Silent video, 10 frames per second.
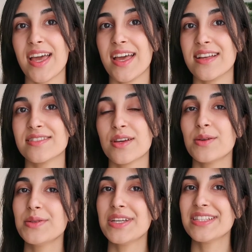And
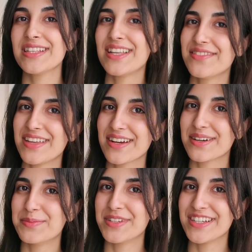who doesn't love that
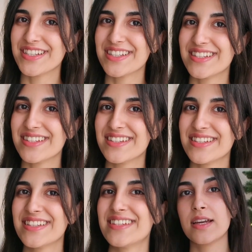combination?
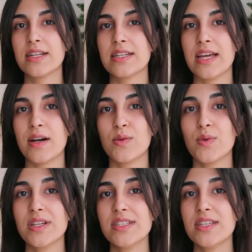Now,
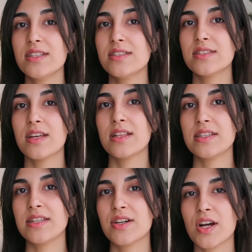what sets
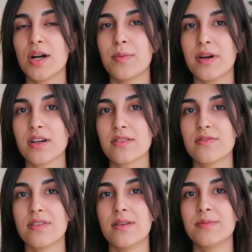Linjer apart
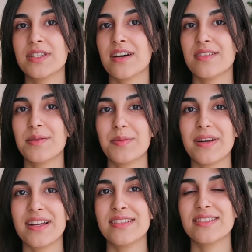from the other
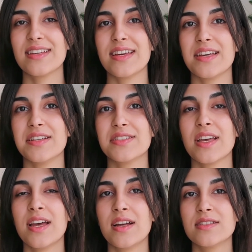brands is
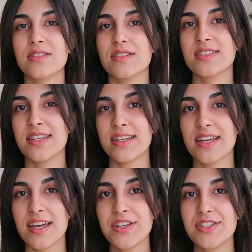their
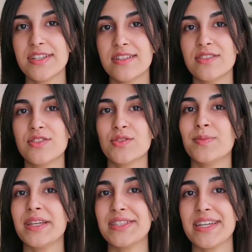dedication to
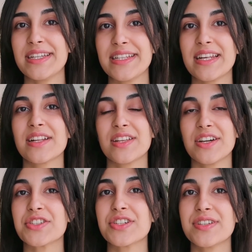maintaining
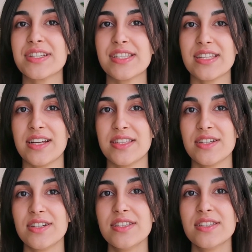luxury
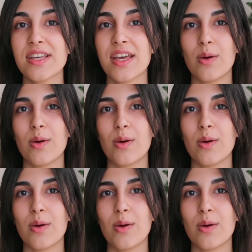standards